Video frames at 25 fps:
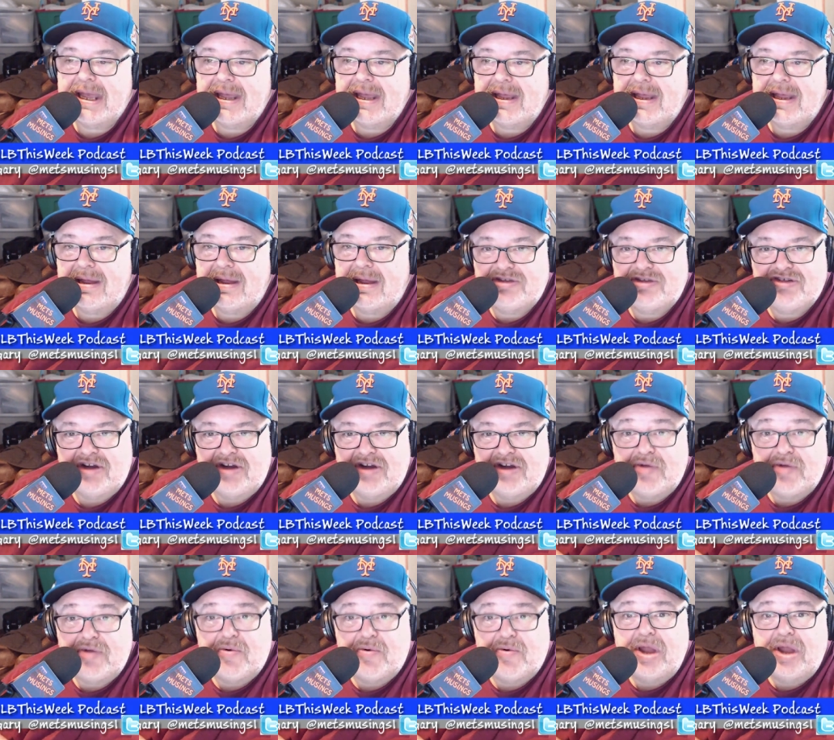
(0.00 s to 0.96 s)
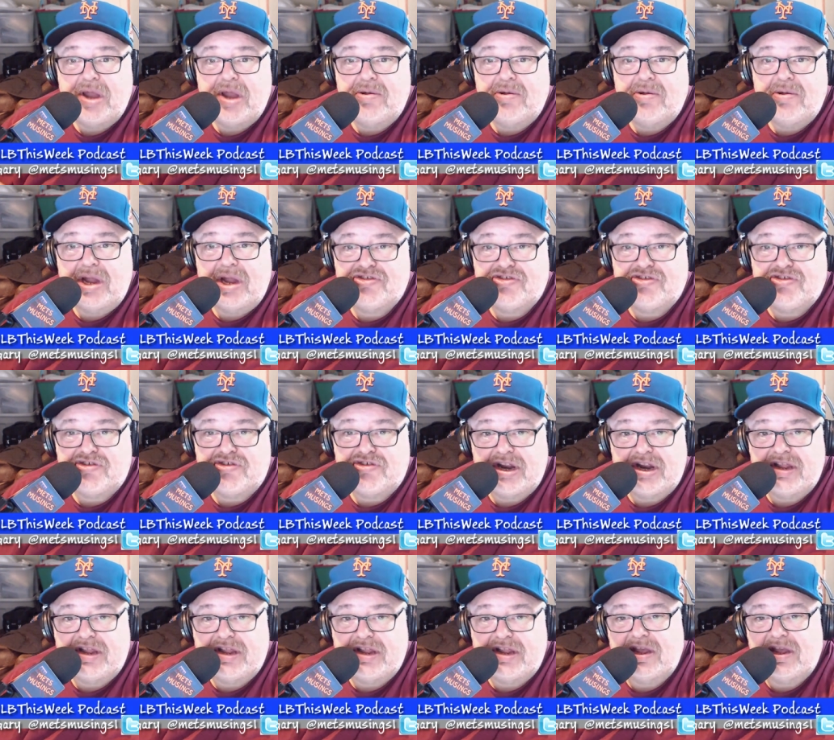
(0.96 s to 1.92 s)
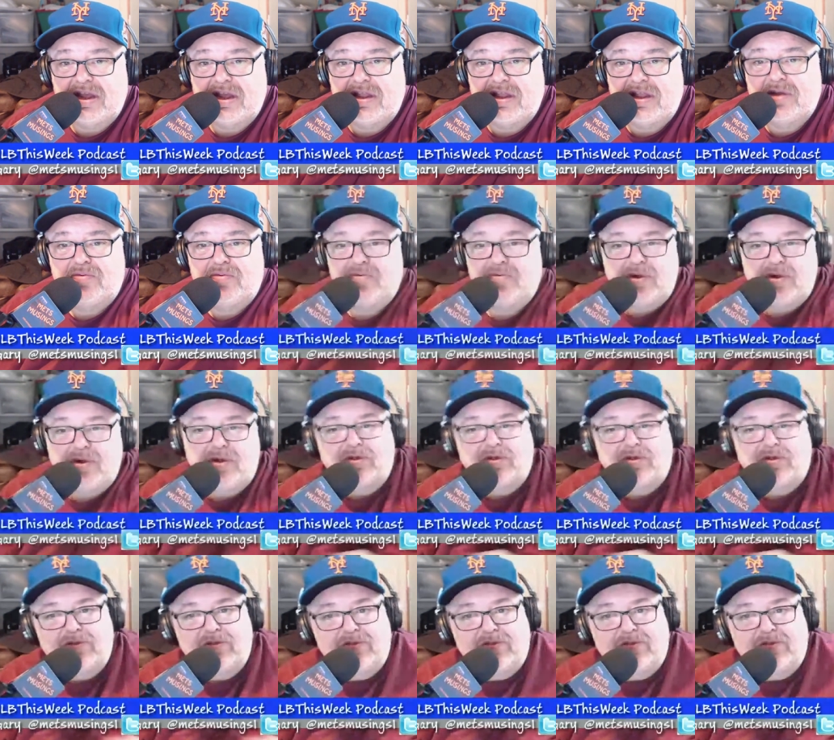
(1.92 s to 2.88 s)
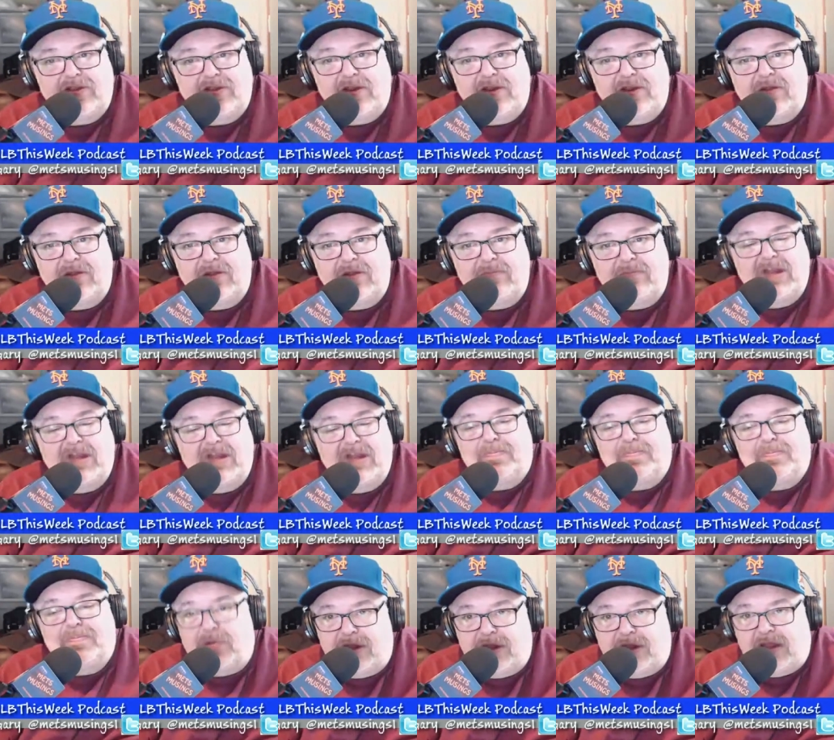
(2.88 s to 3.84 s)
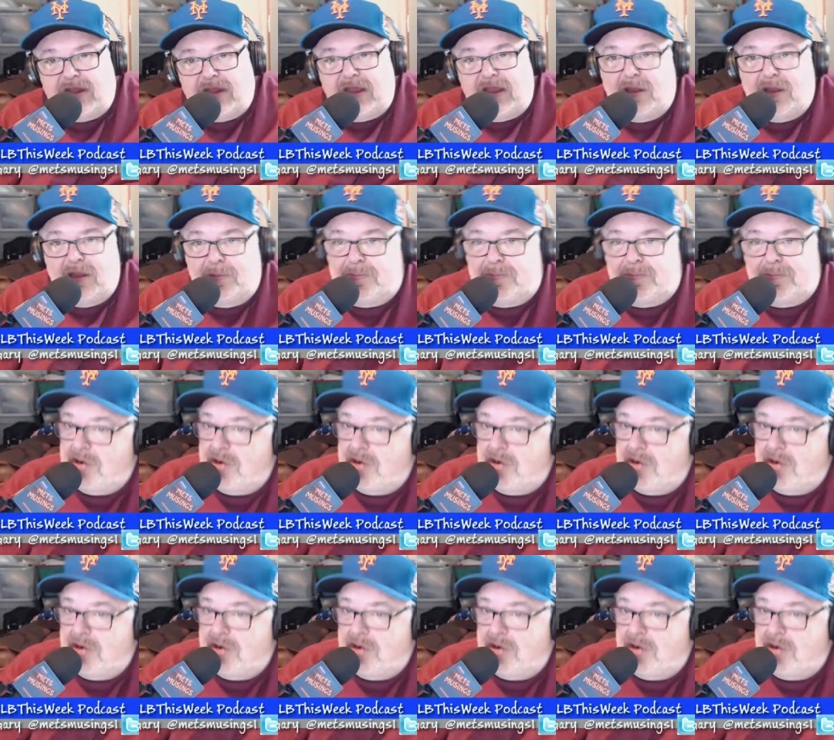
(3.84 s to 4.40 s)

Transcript: Johnny Cueto got traded today to the Royals, and the Mets pulled the deal, brought in a